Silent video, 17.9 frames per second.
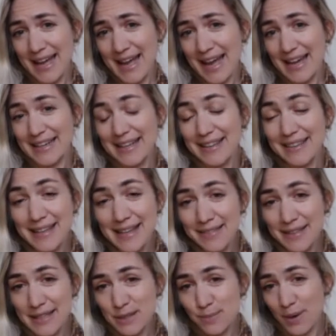And I
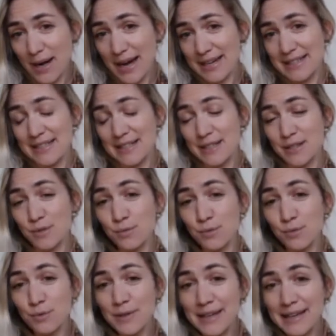think this practice is
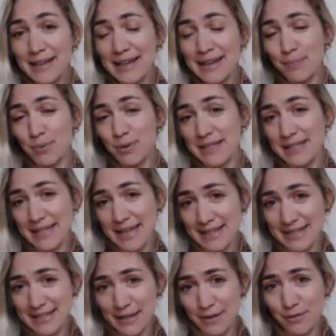really
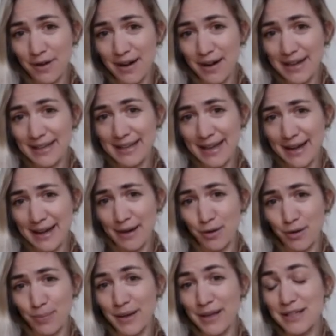presenting right
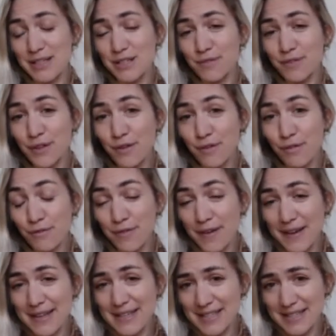now, because for the
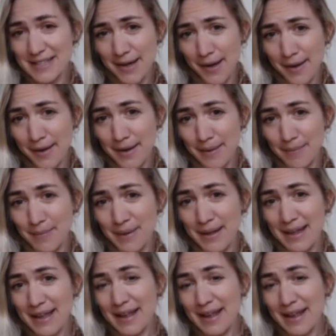first time